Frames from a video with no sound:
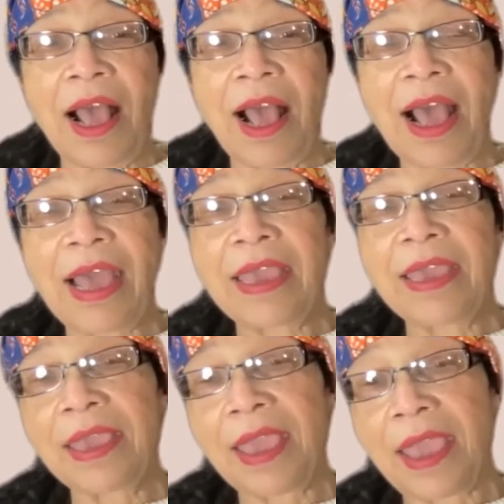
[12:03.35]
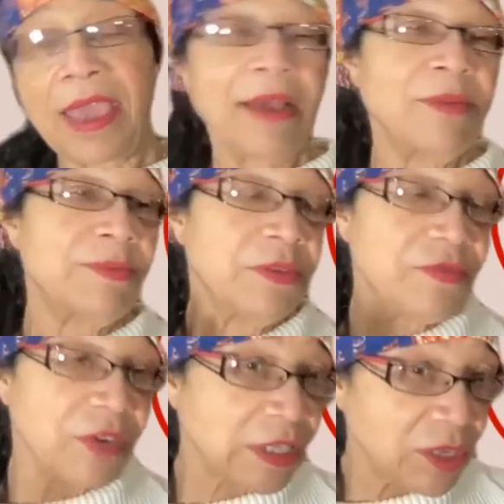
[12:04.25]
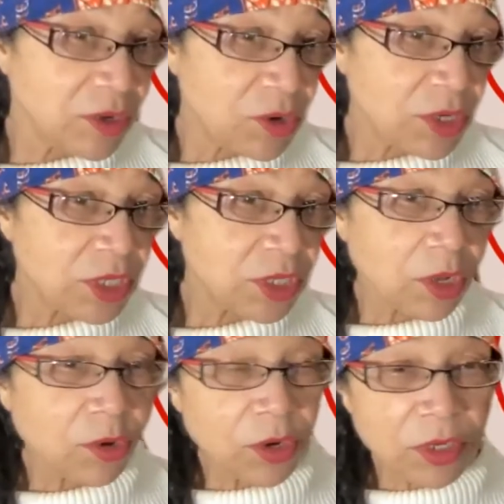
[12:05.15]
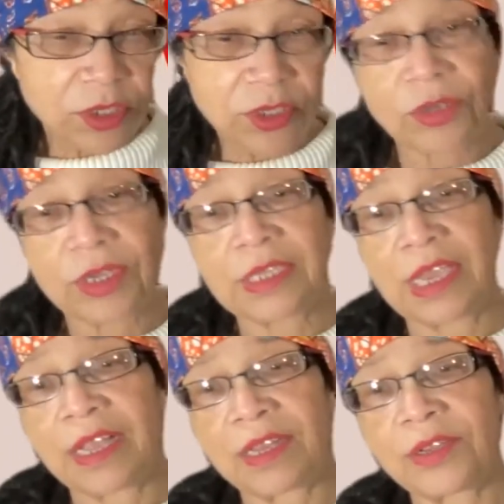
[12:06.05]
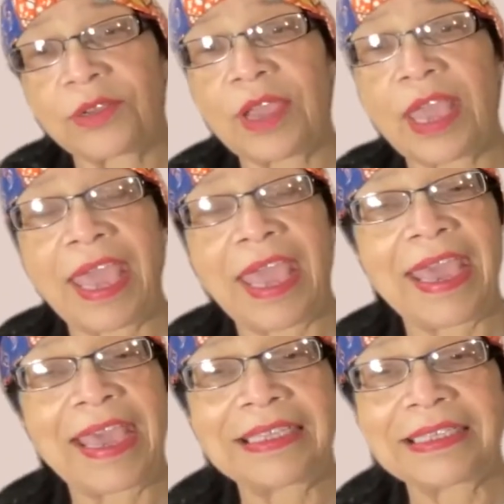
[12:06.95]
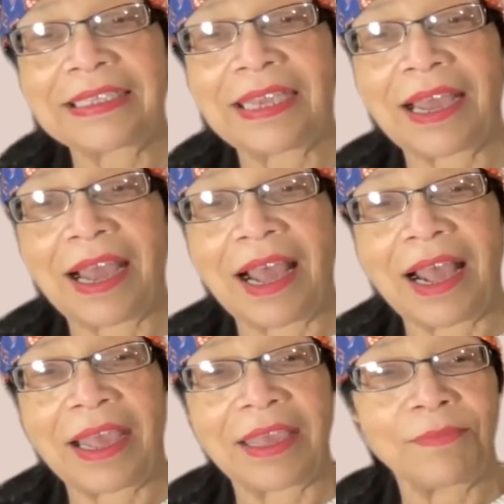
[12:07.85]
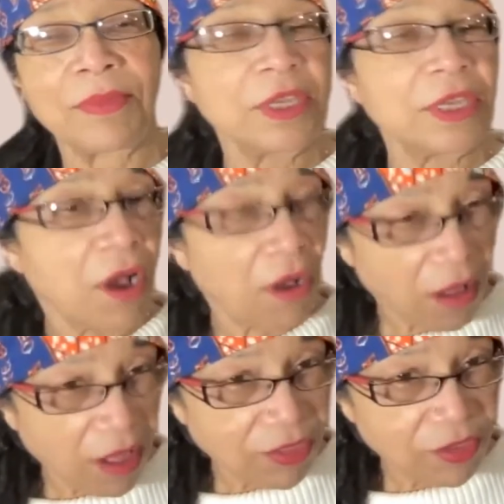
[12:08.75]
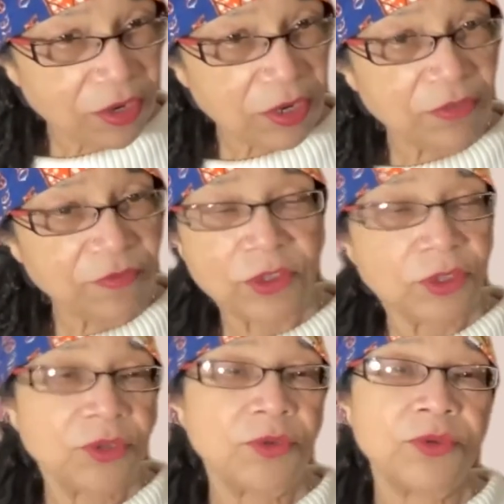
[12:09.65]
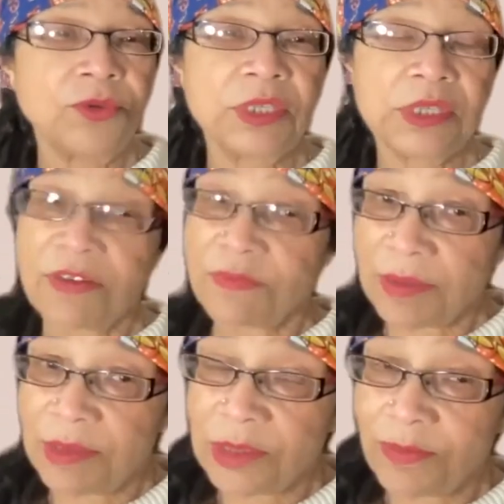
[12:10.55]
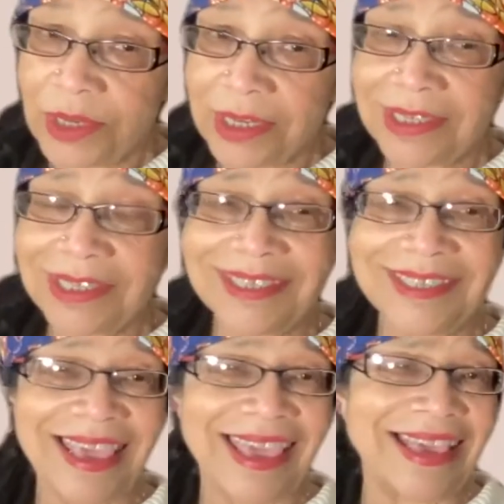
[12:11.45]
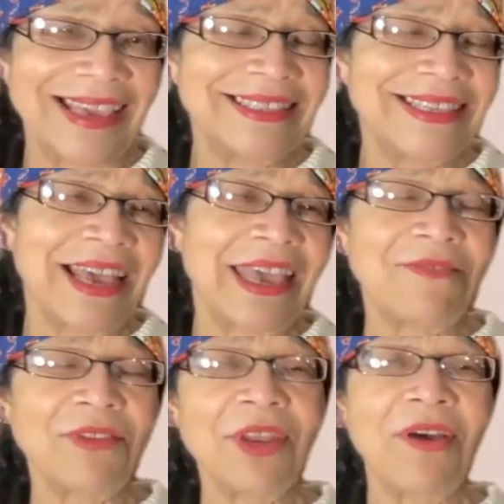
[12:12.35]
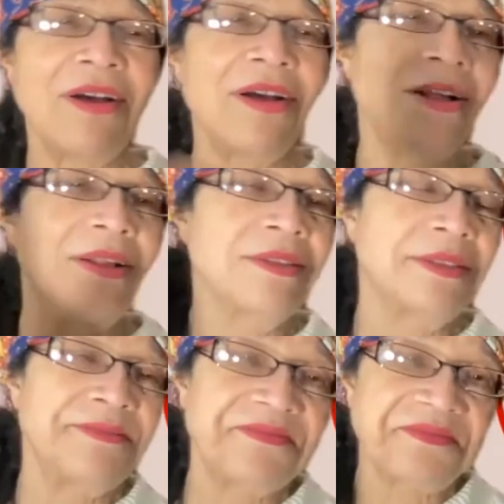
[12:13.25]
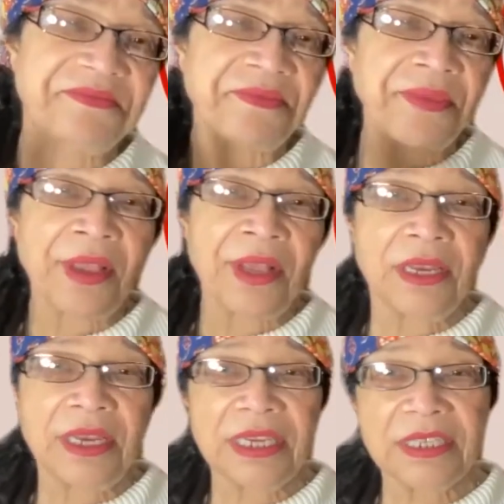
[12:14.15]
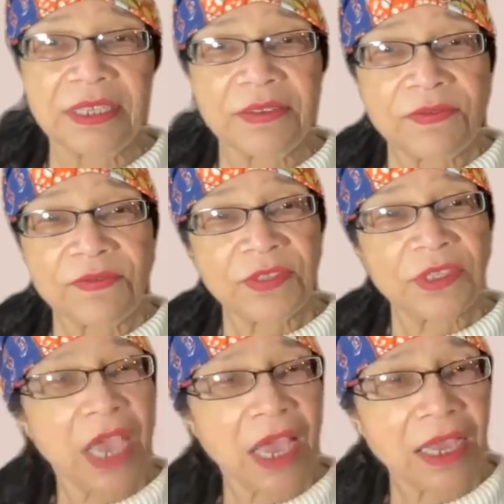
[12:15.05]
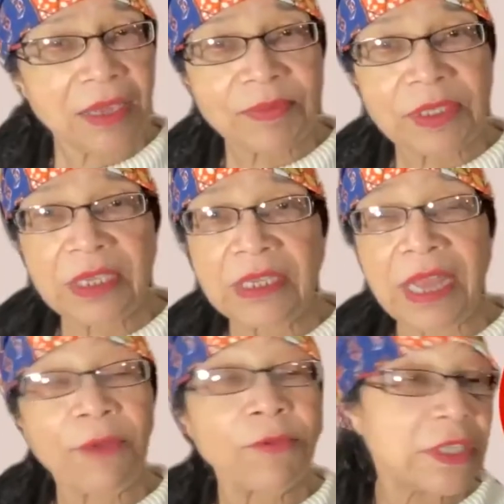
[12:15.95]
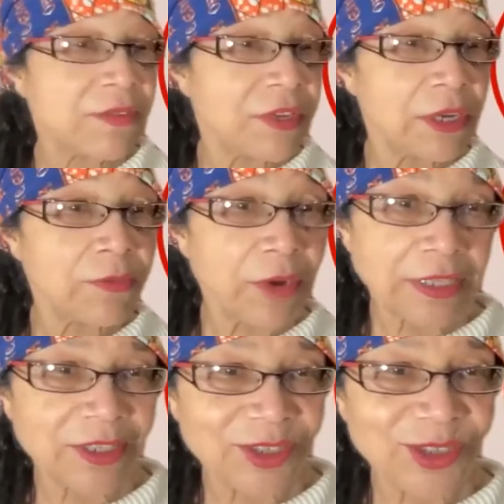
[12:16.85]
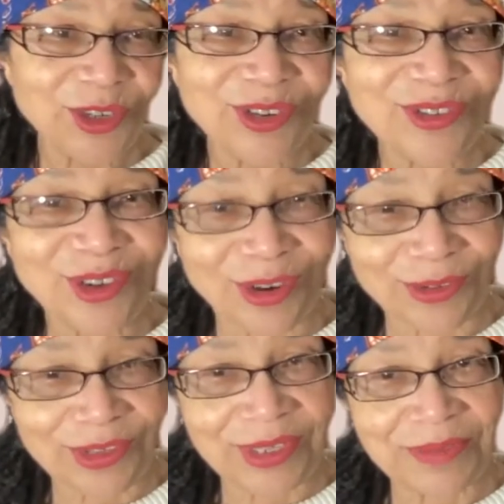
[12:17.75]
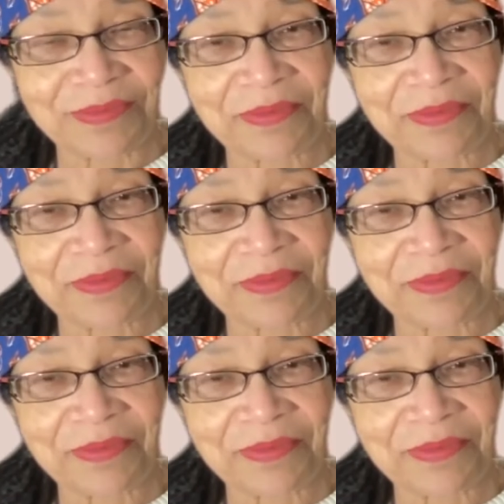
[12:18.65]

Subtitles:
I am a professional oral storyteller, and I'm an author of 2 self-published books, and I have a long list of jobs, and I was even a registered nurse.